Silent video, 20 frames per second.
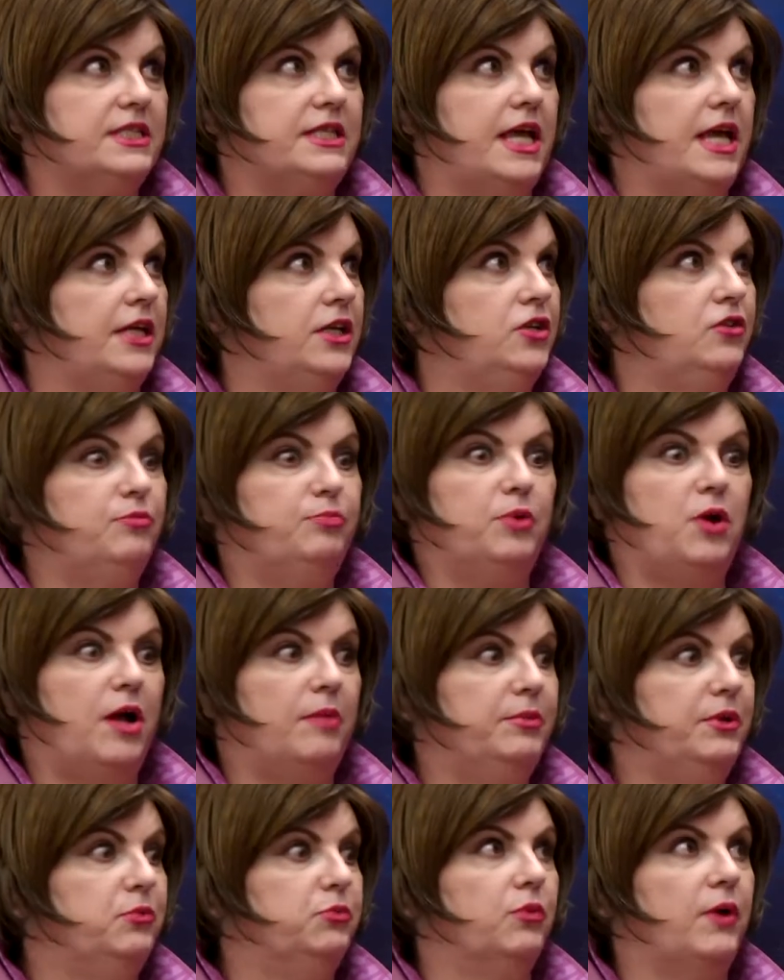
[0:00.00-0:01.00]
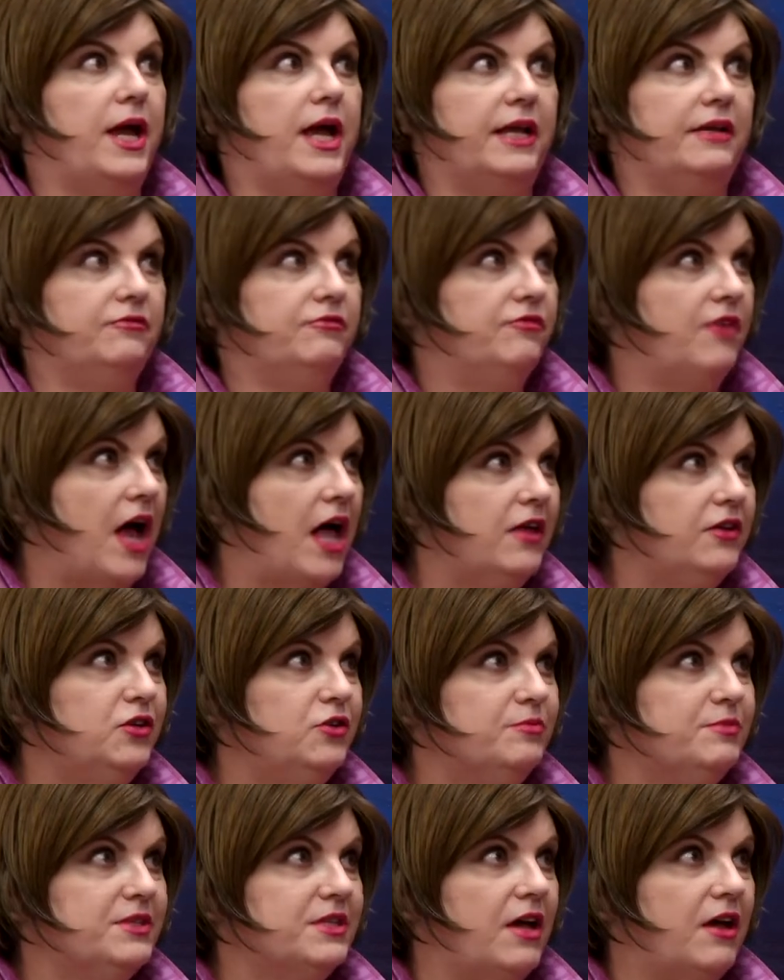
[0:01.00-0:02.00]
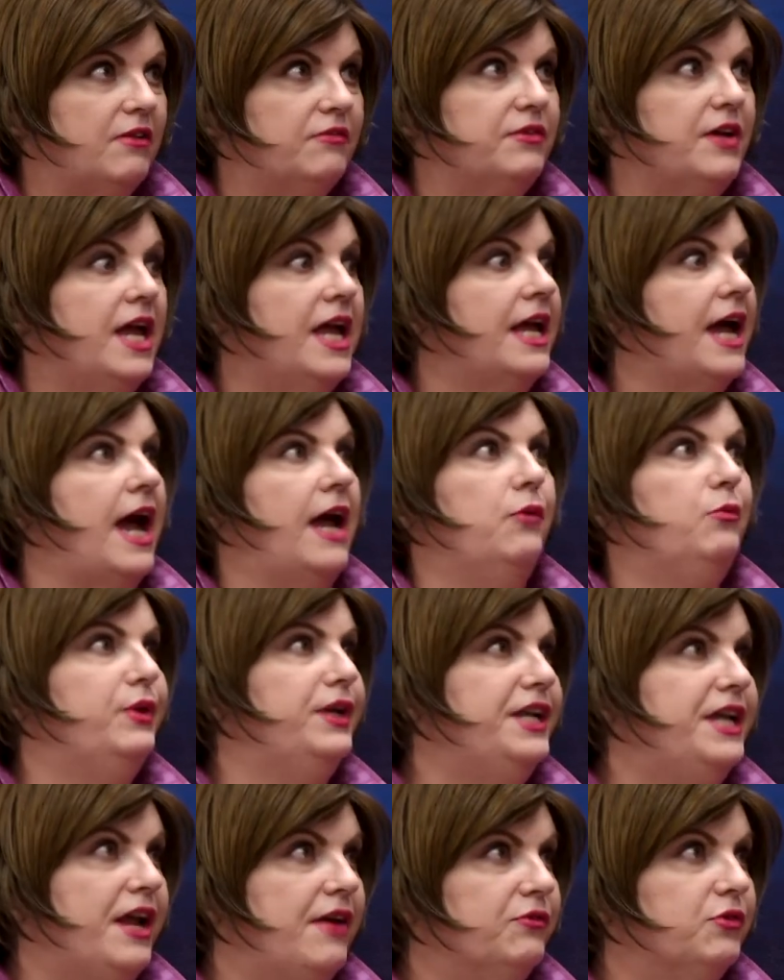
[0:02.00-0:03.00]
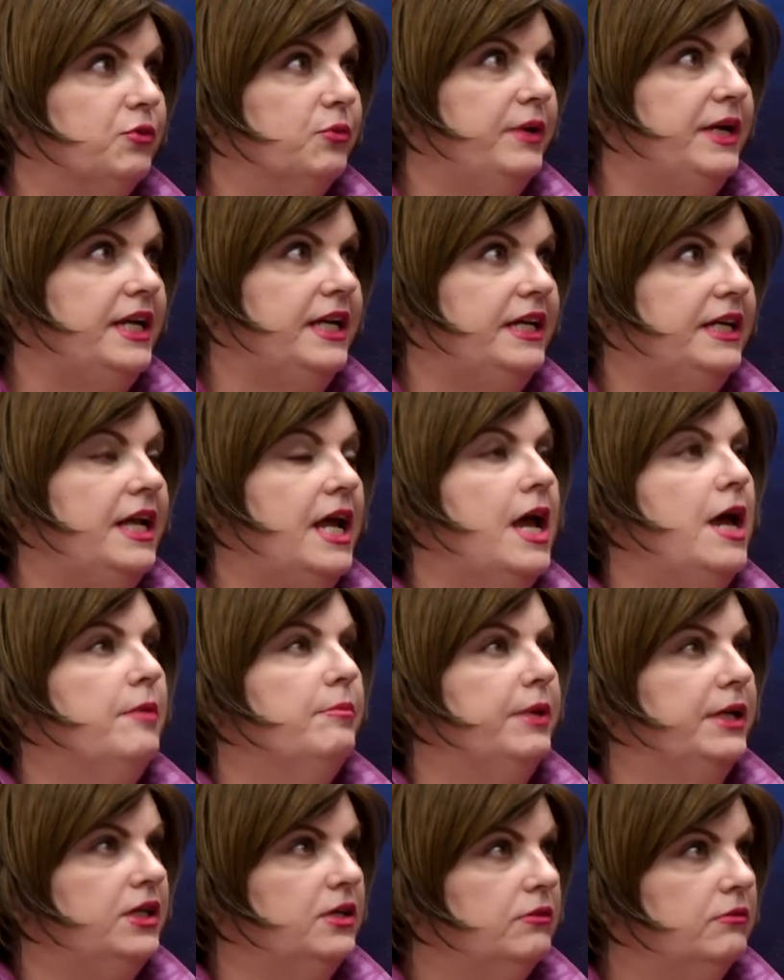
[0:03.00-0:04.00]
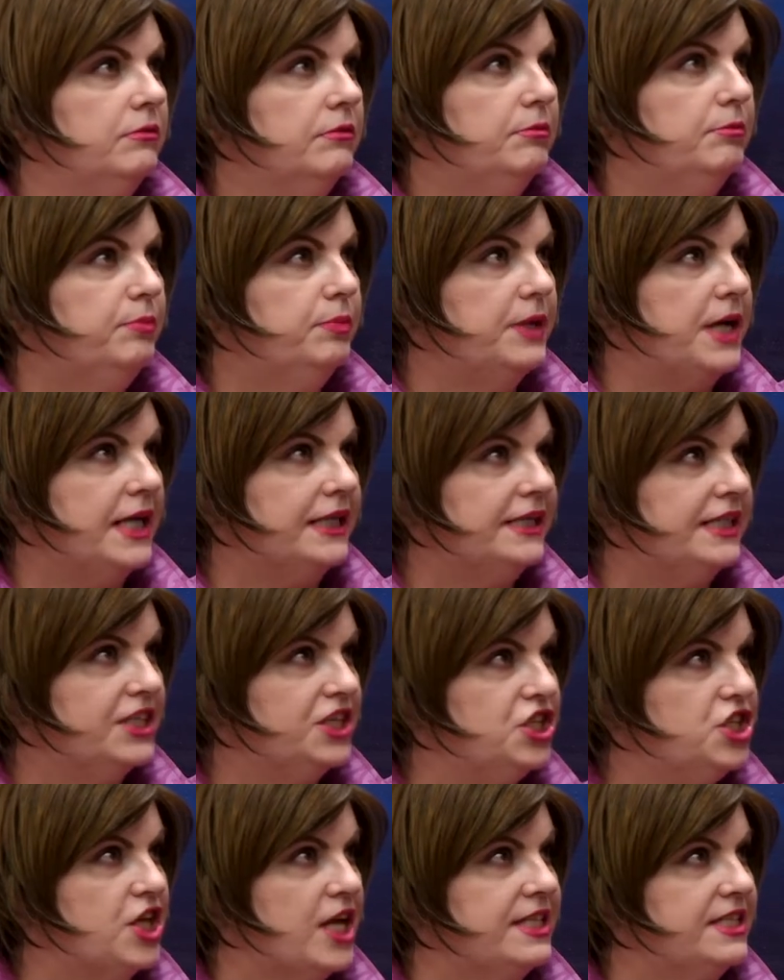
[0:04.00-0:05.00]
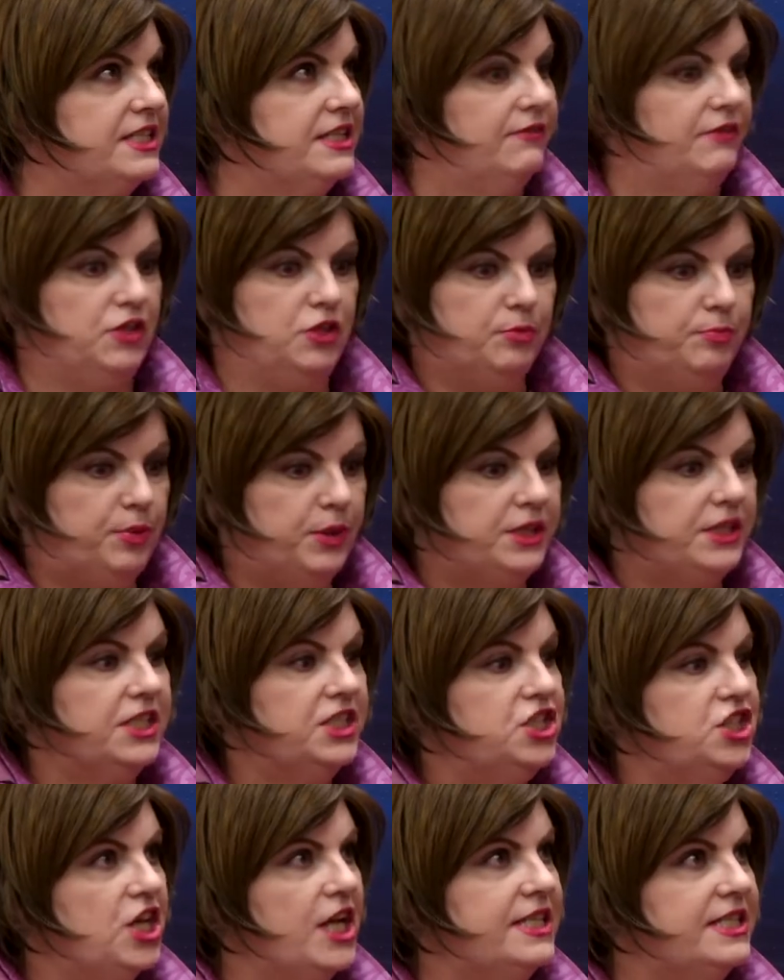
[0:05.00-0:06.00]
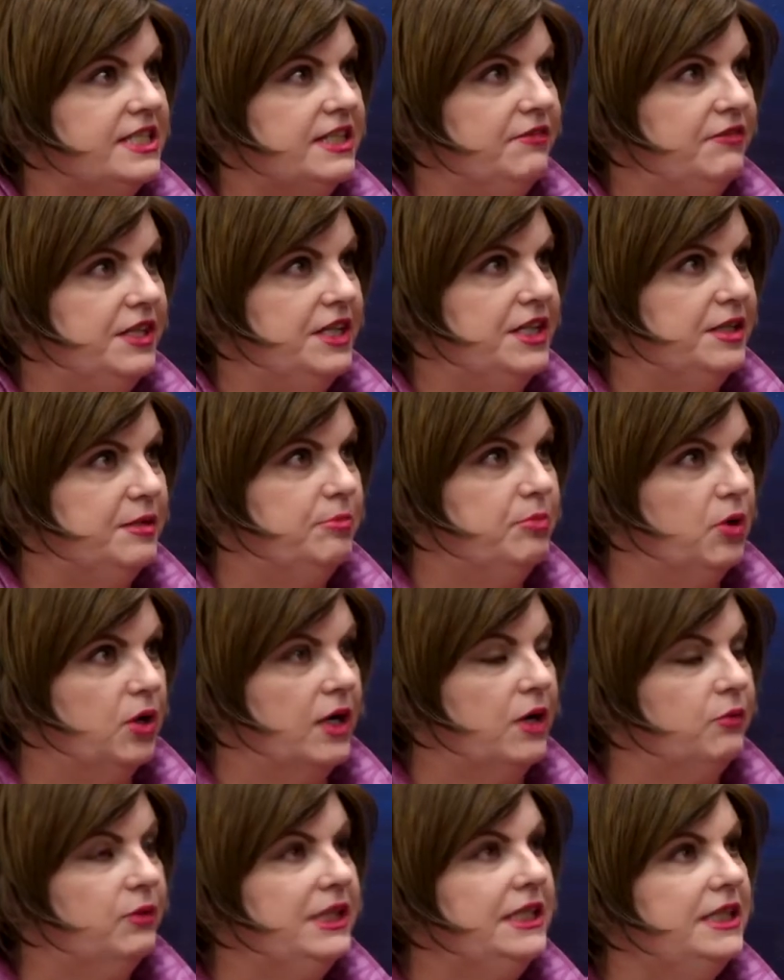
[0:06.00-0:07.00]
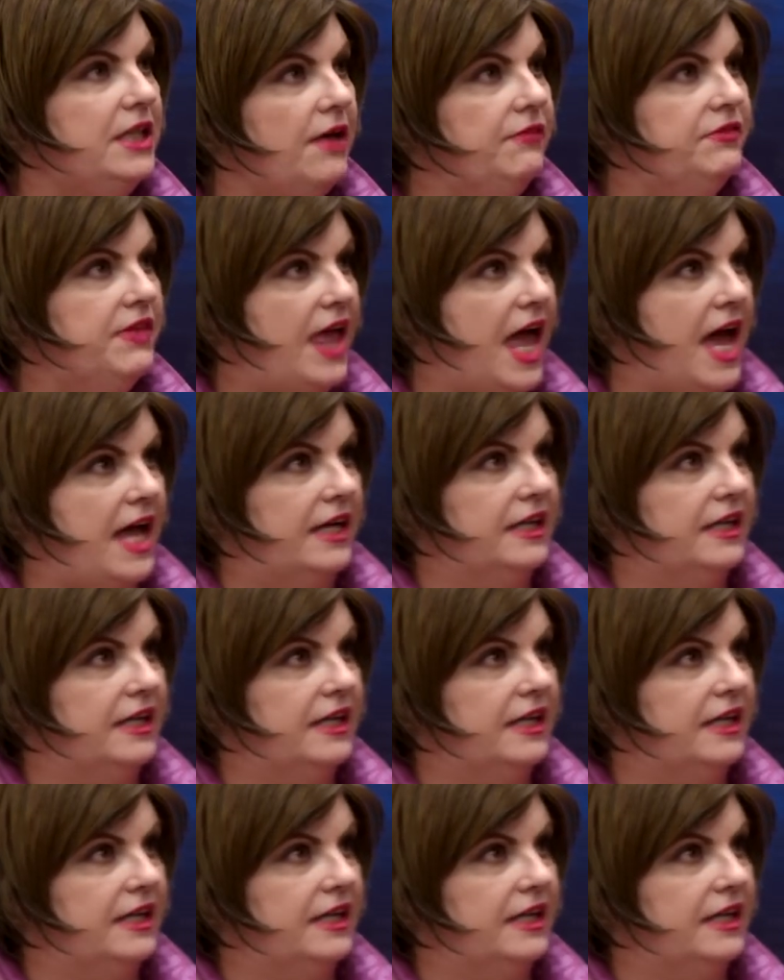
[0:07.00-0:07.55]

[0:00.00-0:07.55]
that you've probably read volumes of. I would never read, but you got the gist of it. You put the gist of it in the book. I really love that.